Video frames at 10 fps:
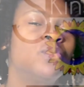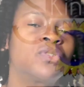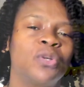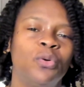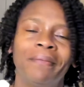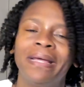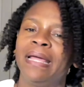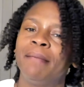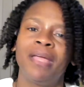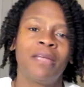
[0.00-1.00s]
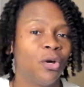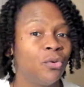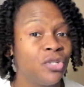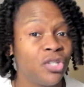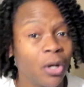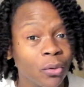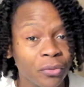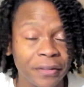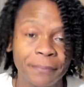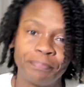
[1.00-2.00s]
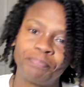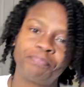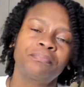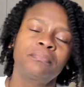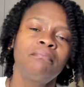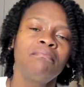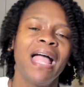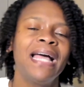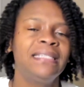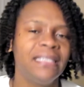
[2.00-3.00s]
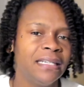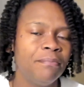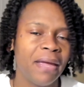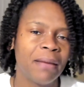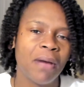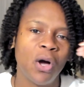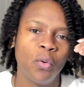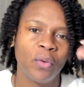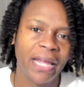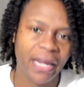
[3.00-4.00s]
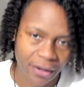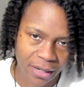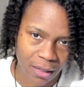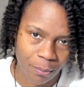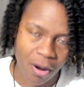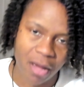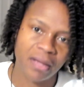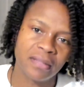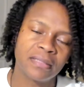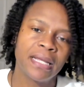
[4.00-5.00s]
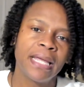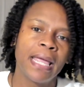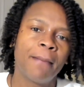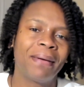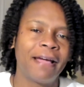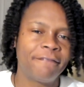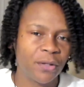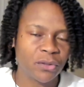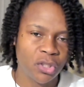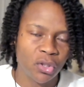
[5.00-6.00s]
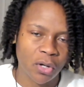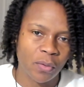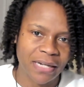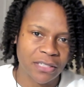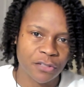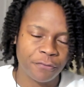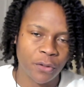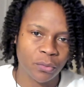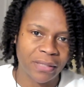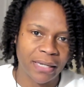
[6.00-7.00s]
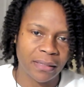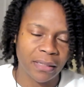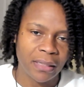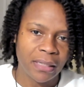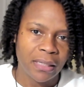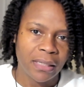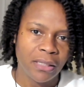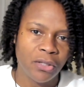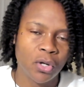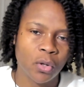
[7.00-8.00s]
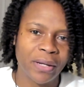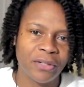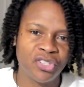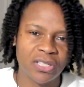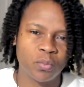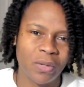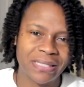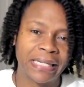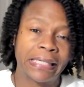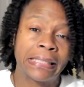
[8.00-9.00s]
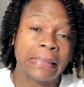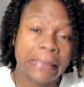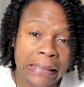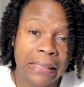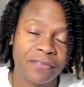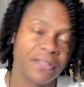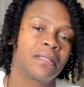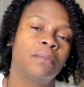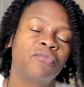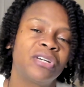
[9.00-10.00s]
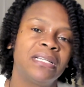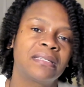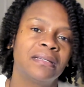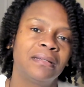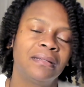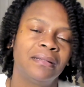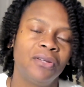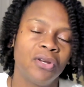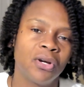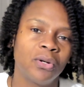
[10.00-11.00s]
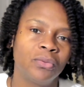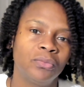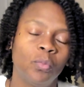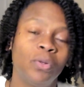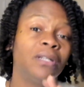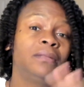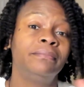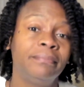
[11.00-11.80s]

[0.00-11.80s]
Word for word: soap, make my own deodorant. I did make my own hair care products, but I felt, you know, I just felt that, you know, it just wasn't clean for some reason, you know. Well,